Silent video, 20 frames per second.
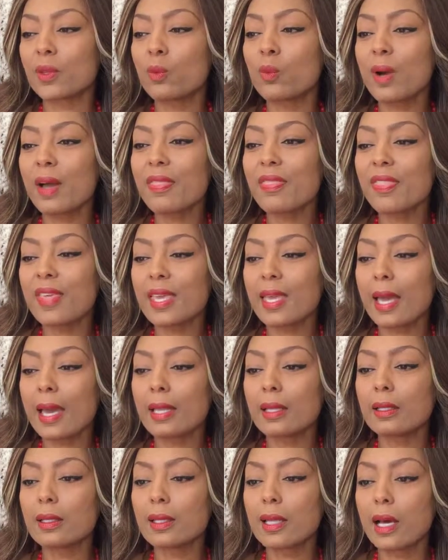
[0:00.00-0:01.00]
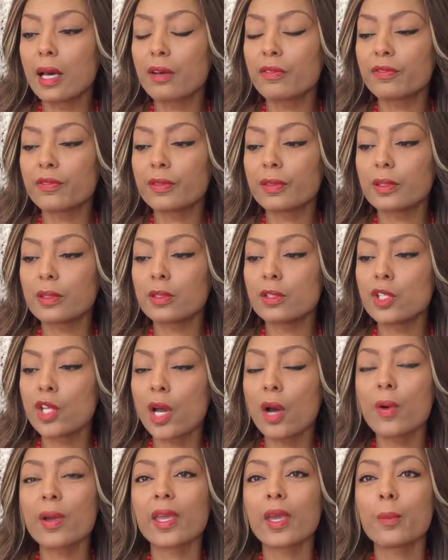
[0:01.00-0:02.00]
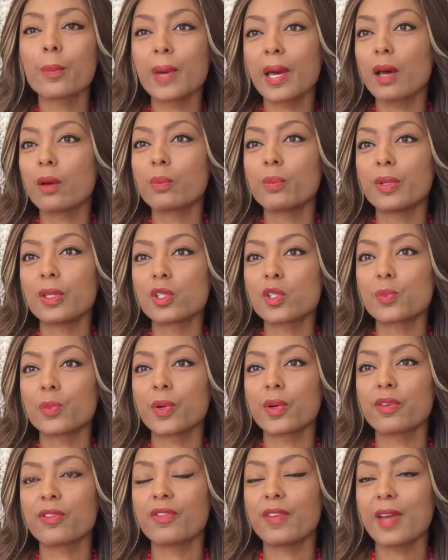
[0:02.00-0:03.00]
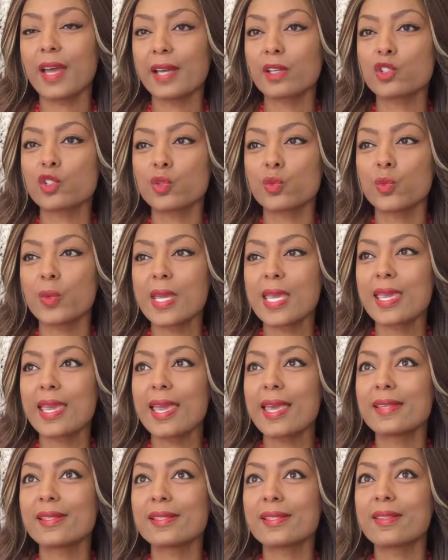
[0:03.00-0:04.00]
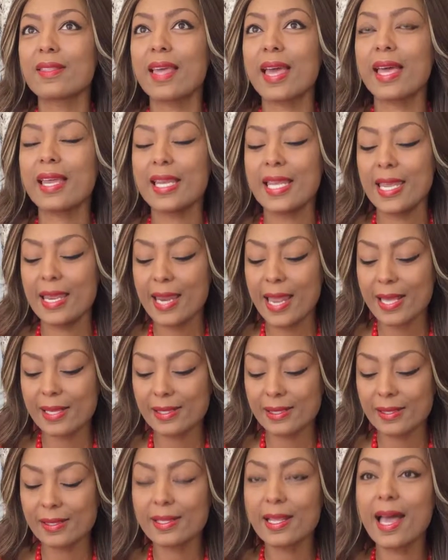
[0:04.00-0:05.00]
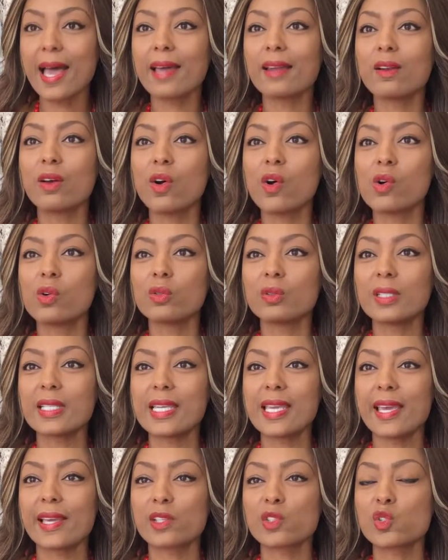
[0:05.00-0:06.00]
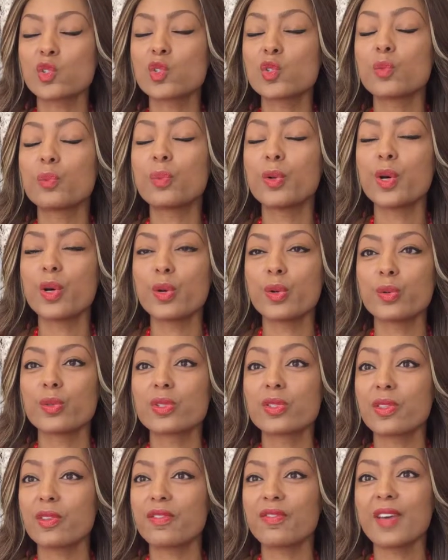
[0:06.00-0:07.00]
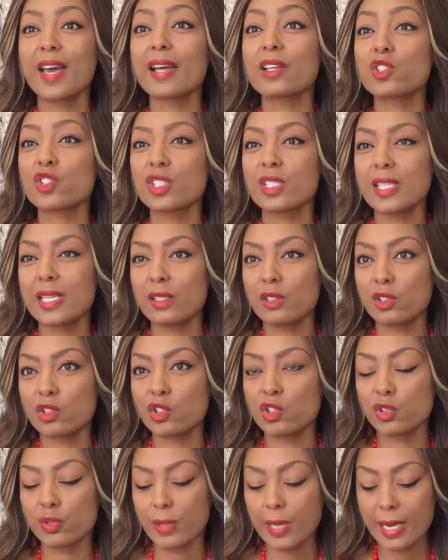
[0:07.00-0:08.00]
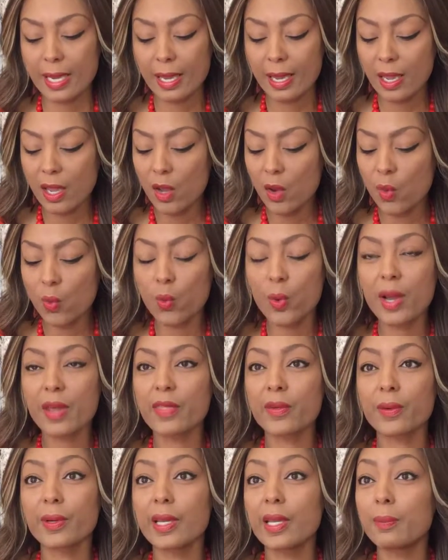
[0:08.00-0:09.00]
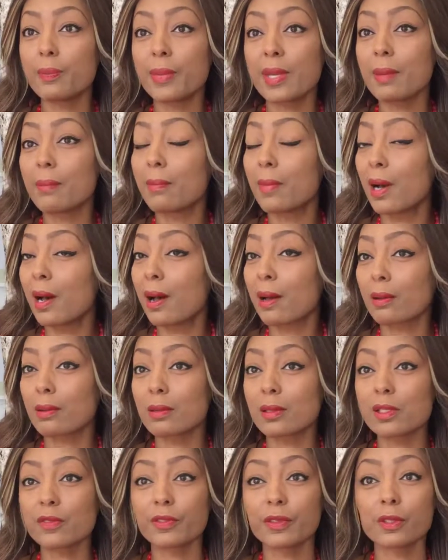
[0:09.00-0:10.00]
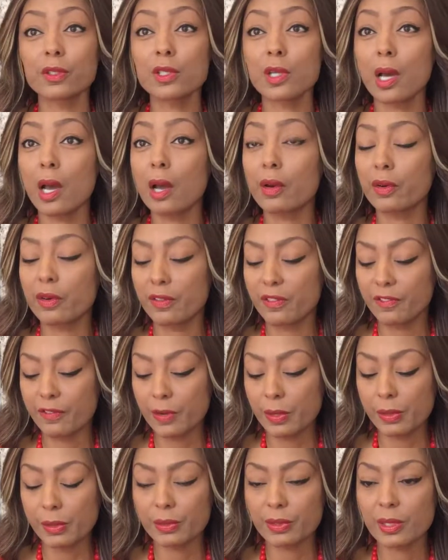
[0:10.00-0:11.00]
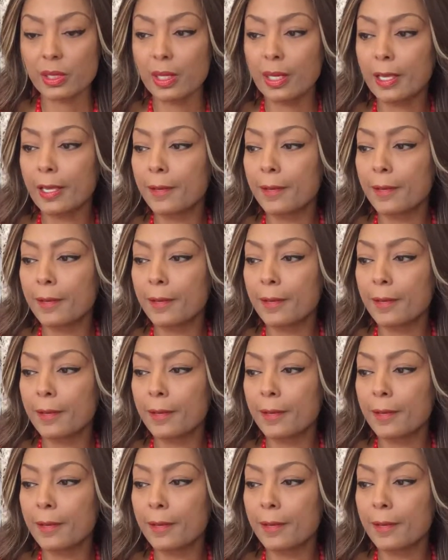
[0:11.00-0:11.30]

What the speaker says: One thing I love knowing about Pittsburgh Fashion Week is that it has not only exposed the fashion industry, whether it be models, photographers,